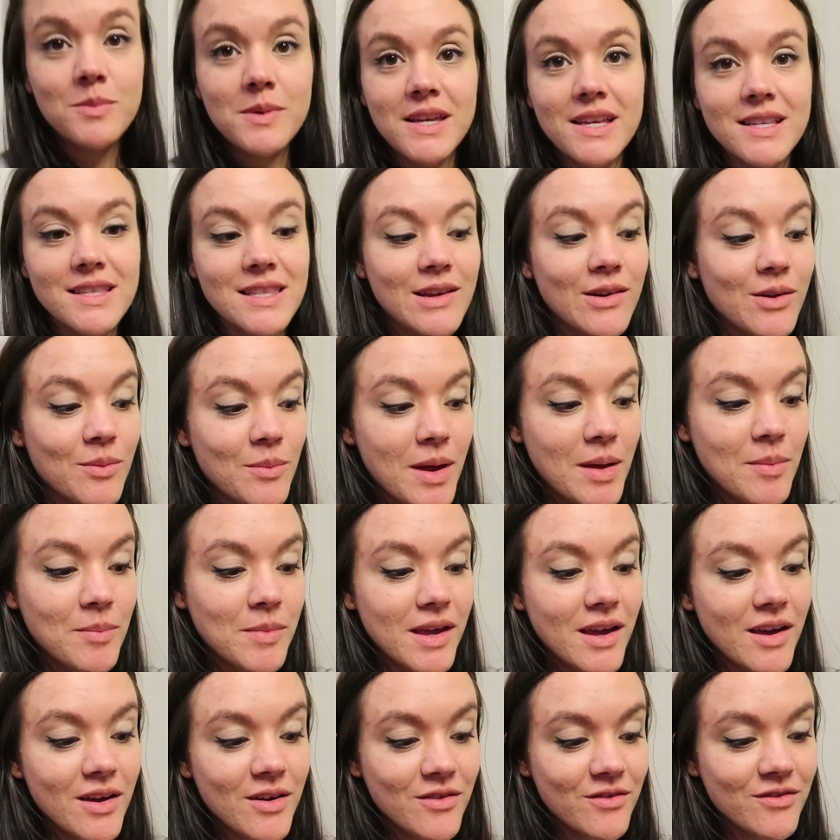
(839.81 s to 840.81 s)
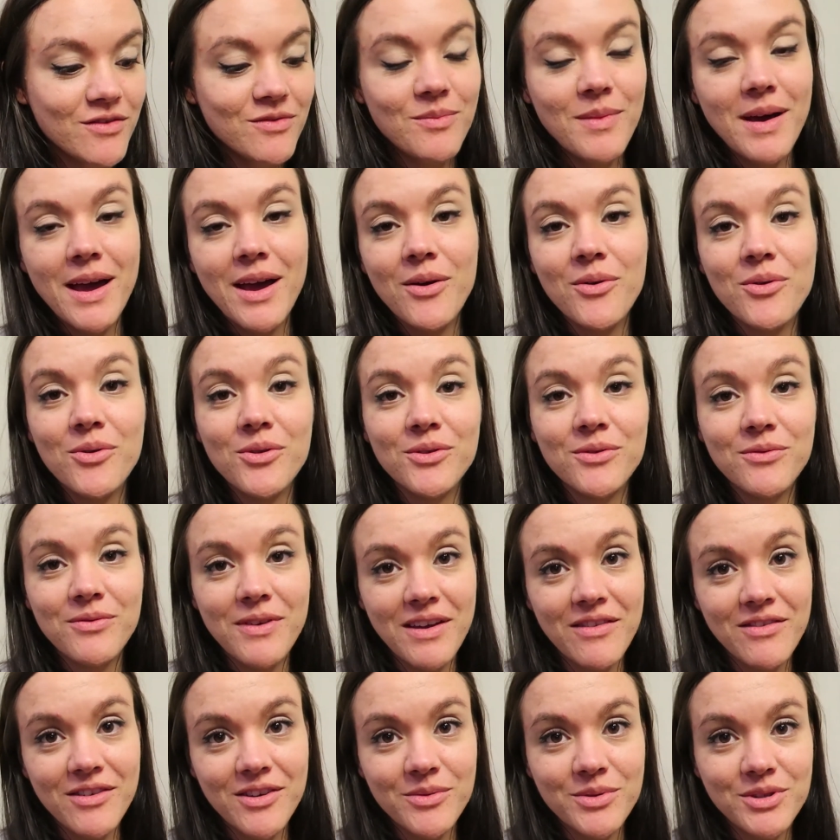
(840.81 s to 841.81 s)
because they remind me of my old
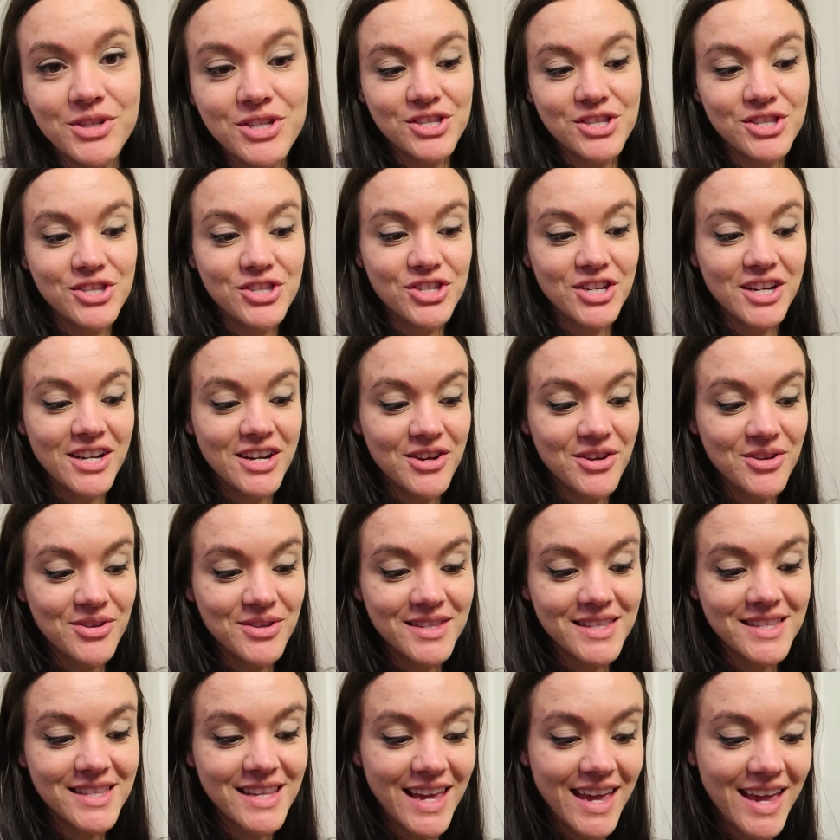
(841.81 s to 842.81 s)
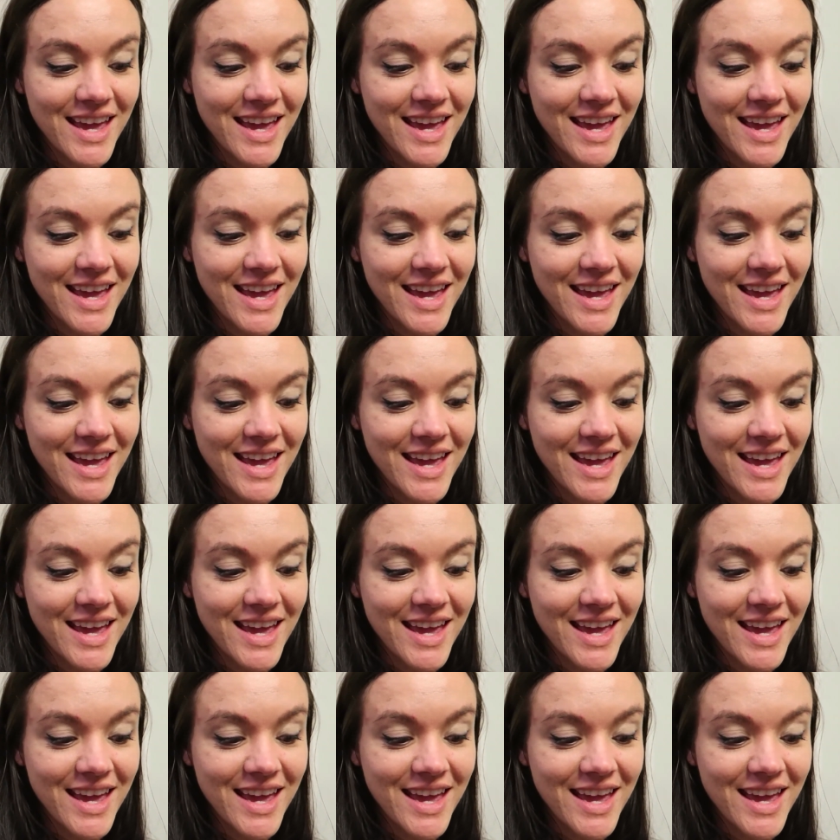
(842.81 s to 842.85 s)
favorite, is Cheetos.